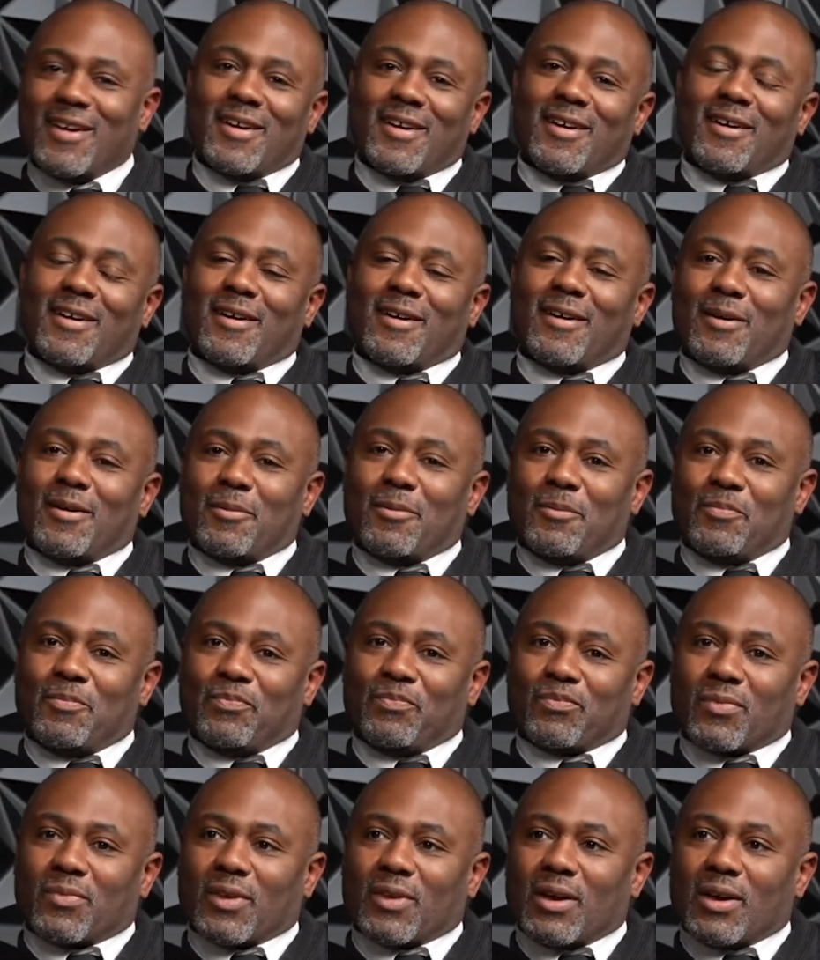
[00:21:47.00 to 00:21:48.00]
plan.
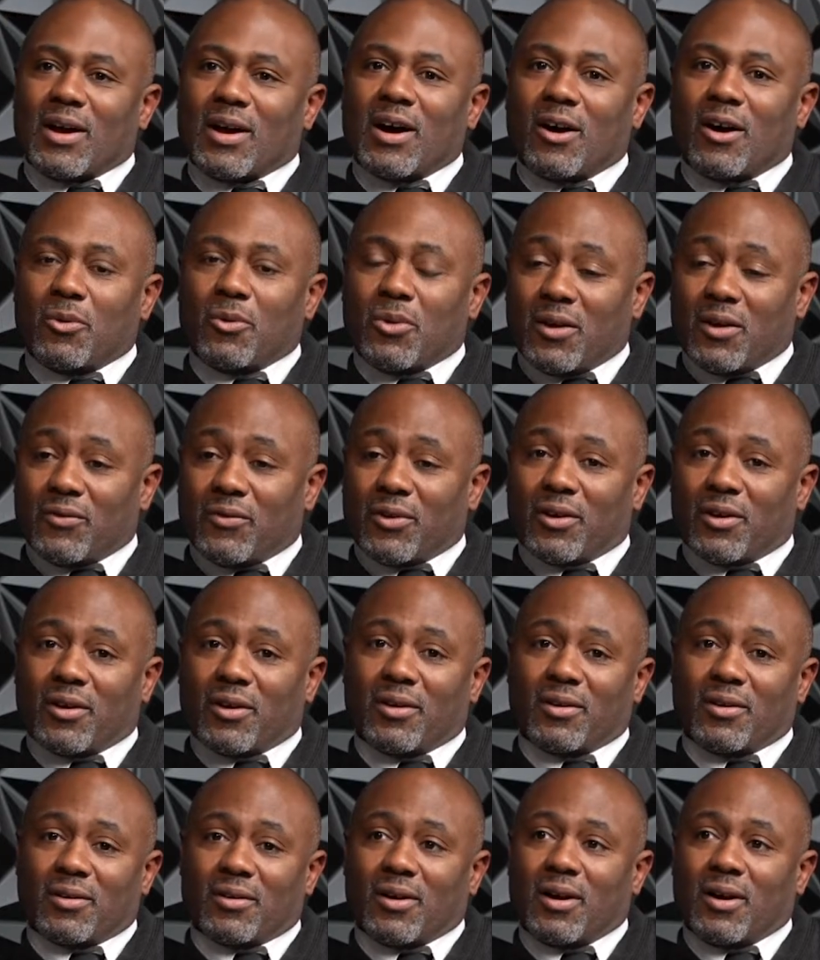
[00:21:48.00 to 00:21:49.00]

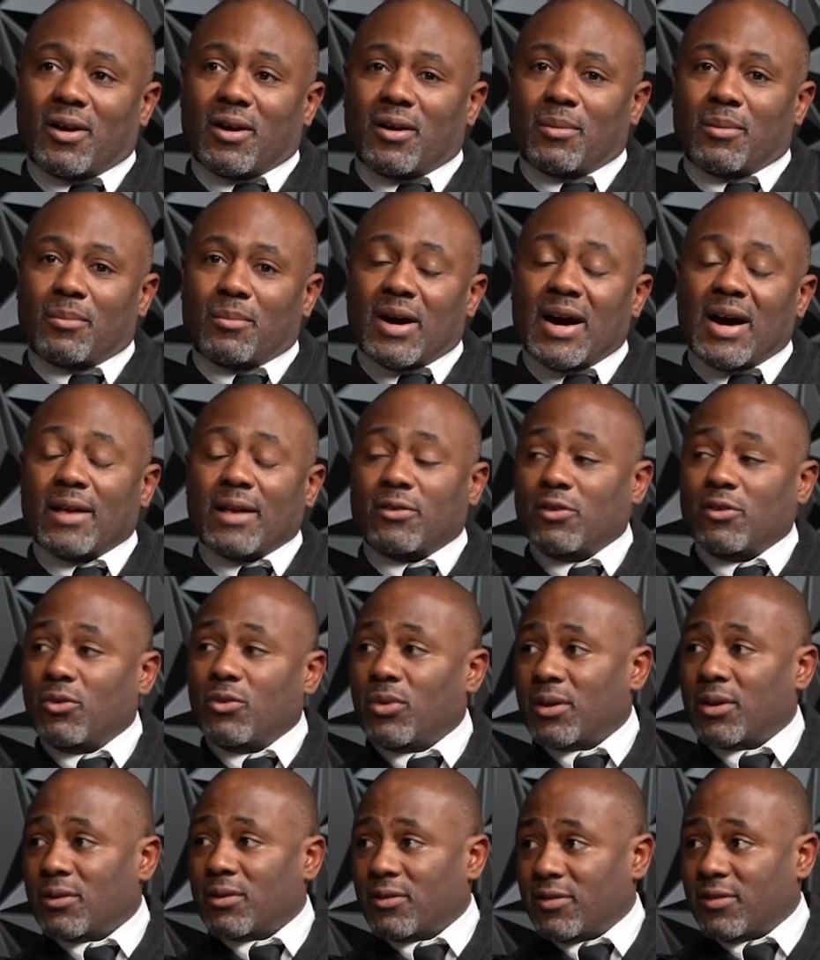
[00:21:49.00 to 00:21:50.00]
However, I
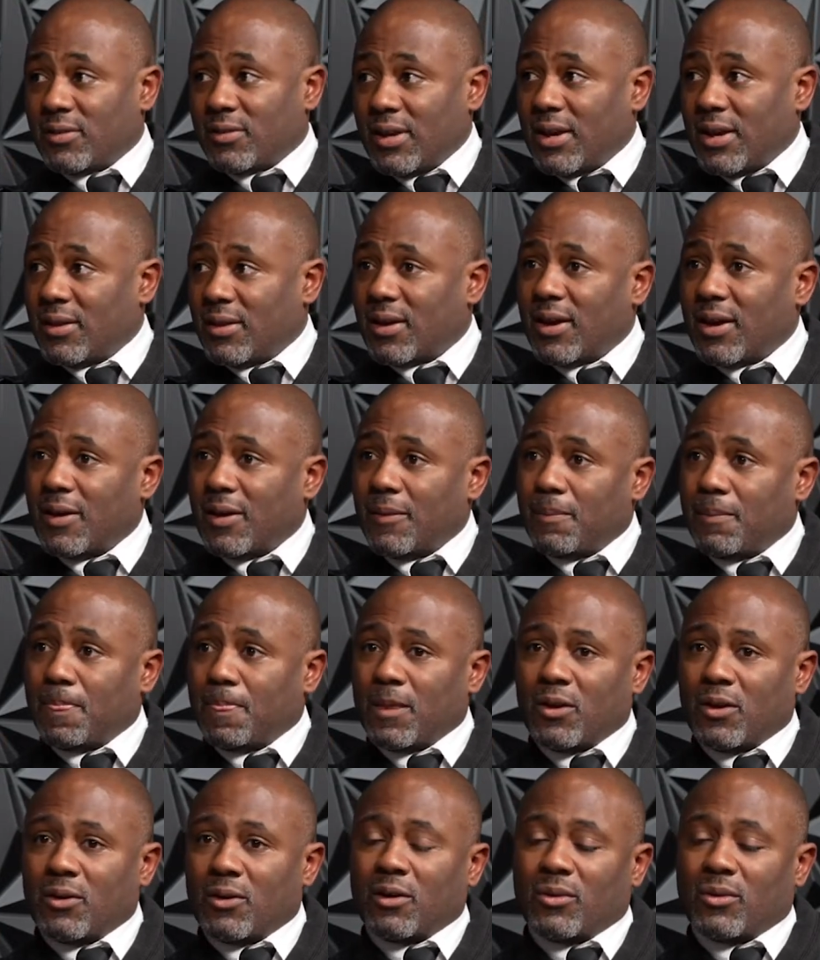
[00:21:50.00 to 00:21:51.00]
do understand that,
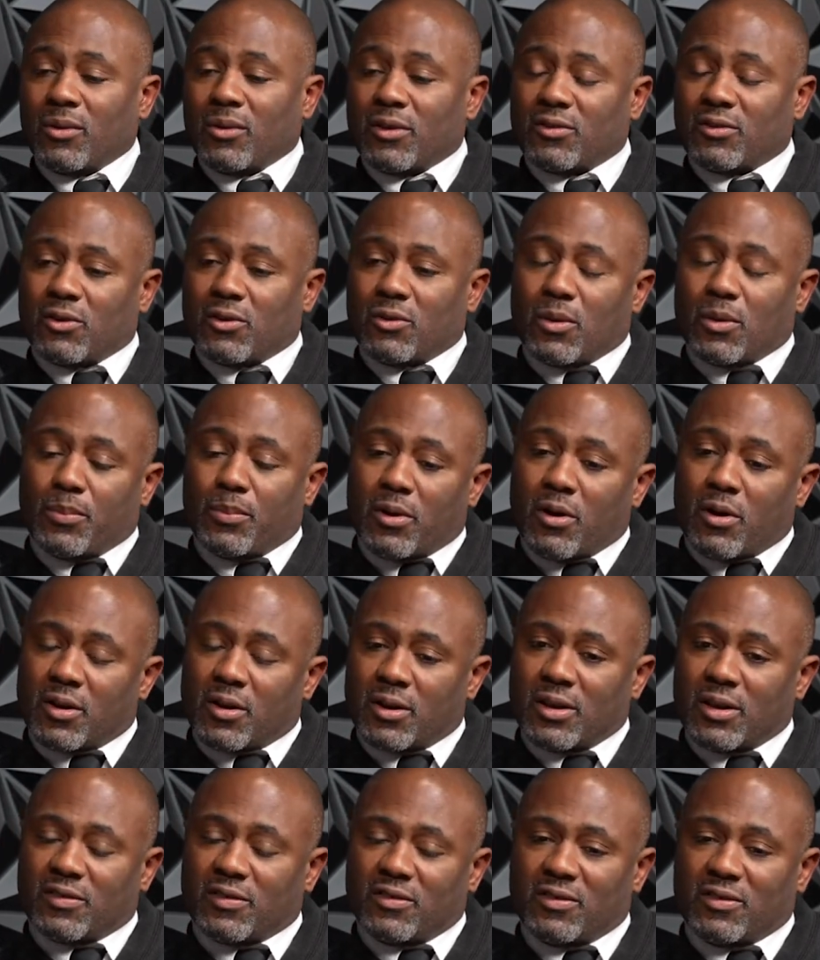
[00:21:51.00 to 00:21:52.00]
and so a part of
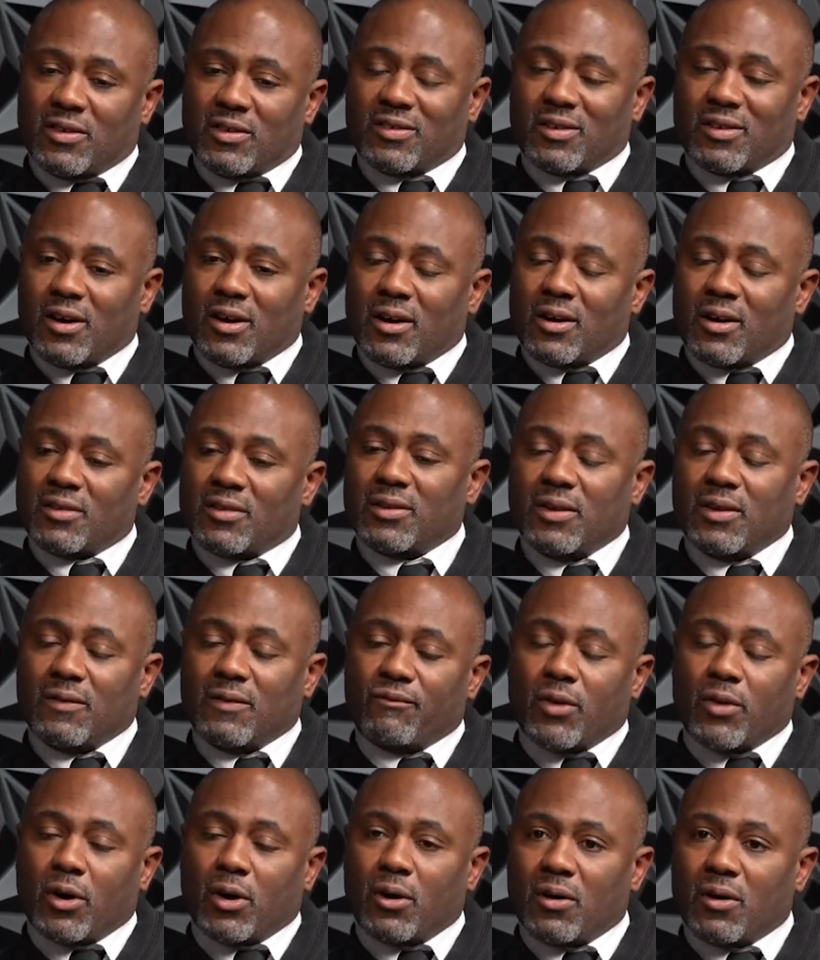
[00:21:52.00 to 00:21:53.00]
this is just us
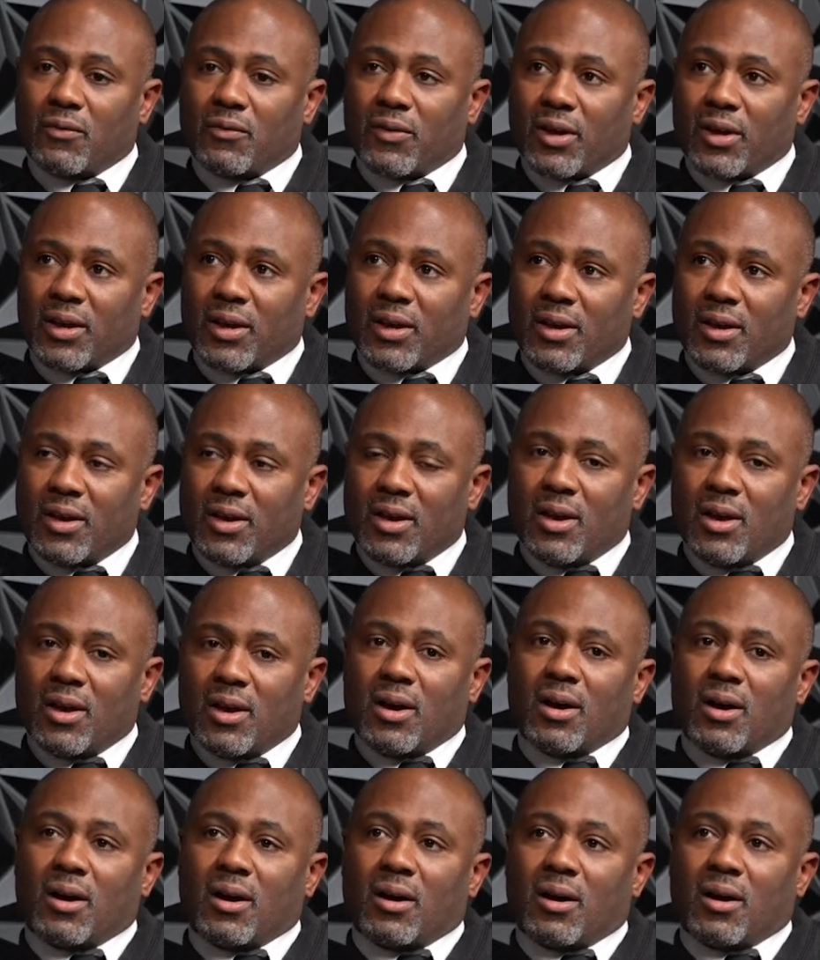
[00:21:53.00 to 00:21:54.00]
evolving
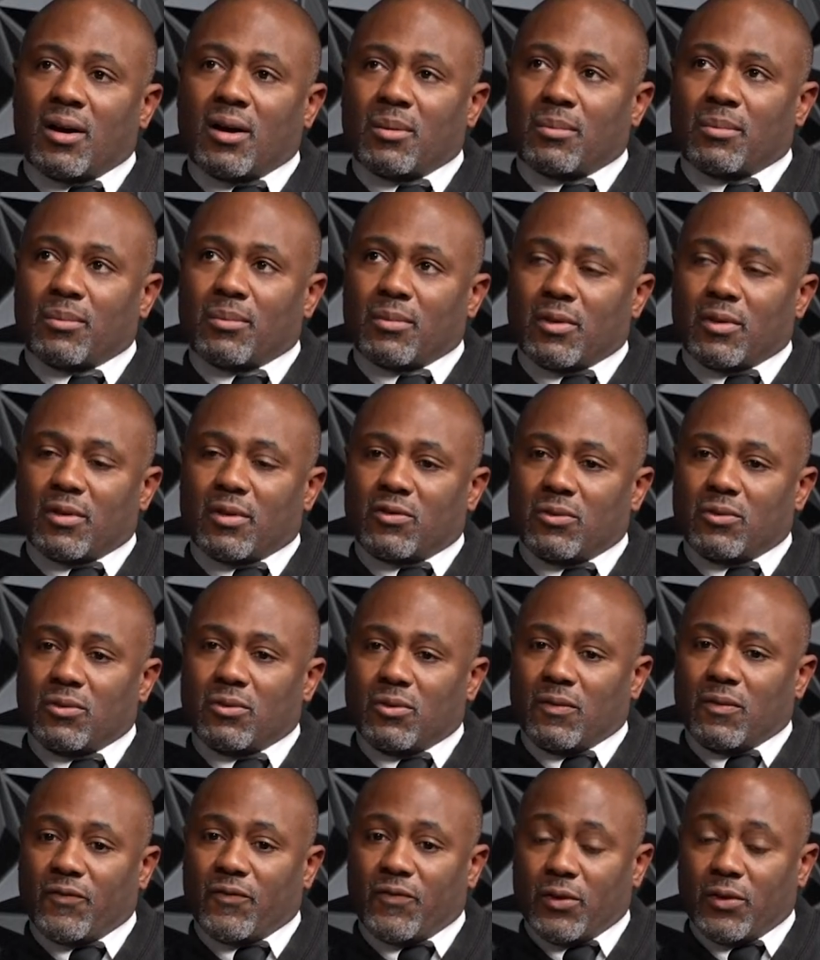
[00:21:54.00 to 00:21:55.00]

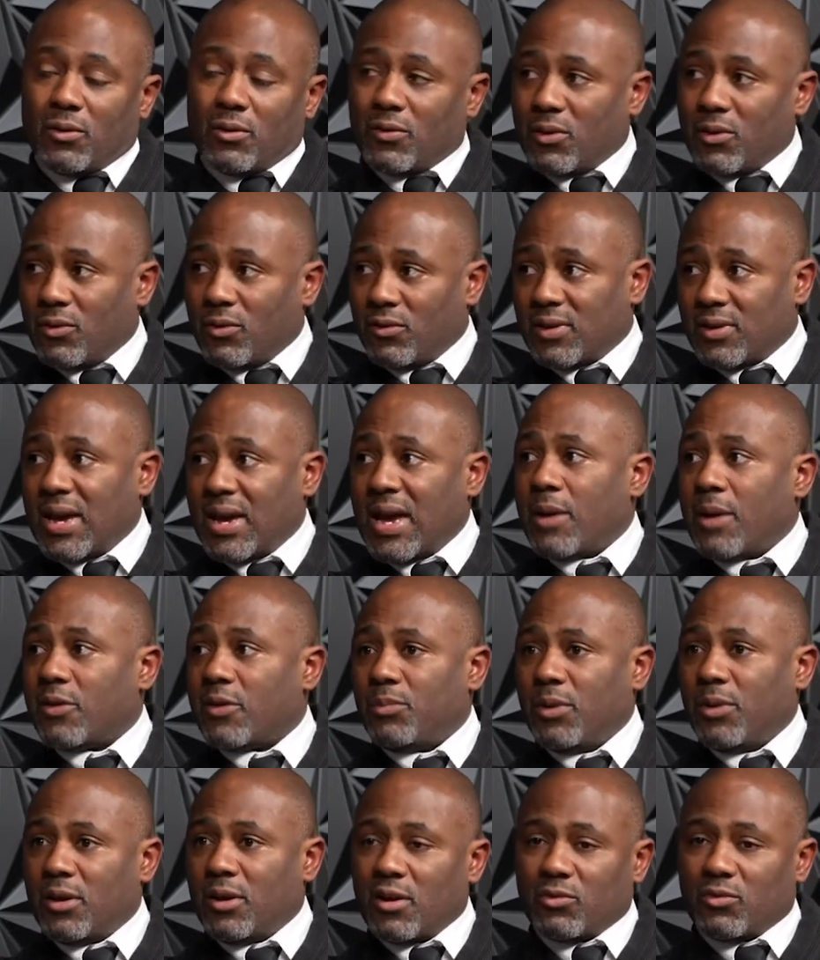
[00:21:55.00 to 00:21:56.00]
to fill those gaps.
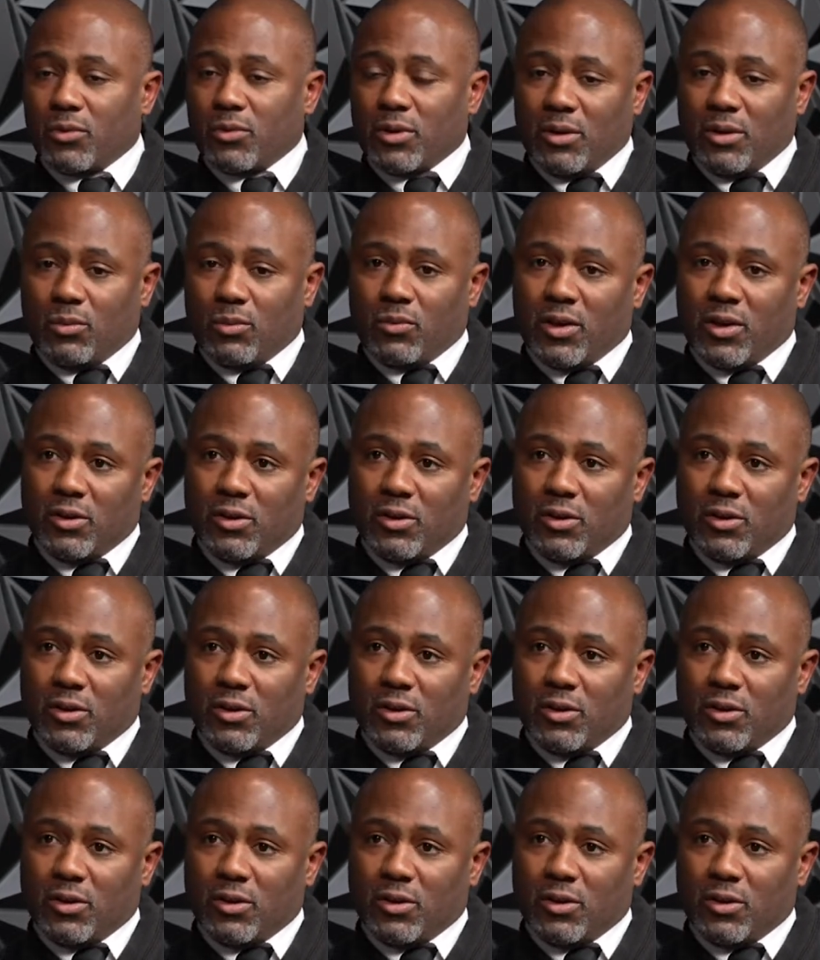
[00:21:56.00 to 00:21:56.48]
Because when